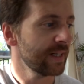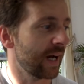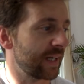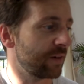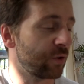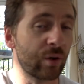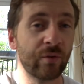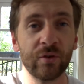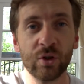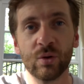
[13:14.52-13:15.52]
I gave her a
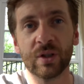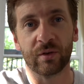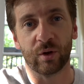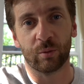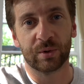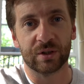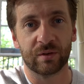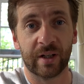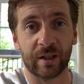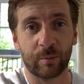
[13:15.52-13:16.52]
few different options
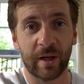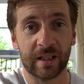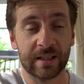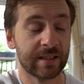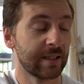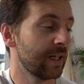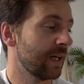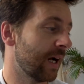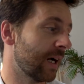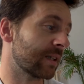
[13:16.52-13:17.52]
of colour palettes,
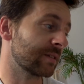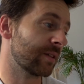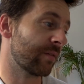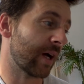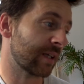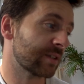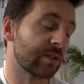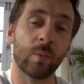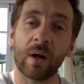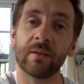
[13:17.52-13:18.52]
and that's
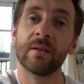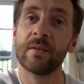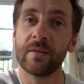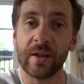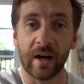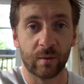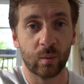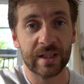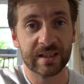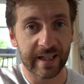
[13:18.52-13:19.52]
the one that
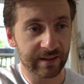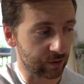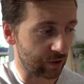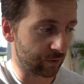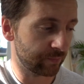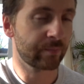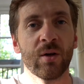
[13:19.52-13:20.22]
we settled on.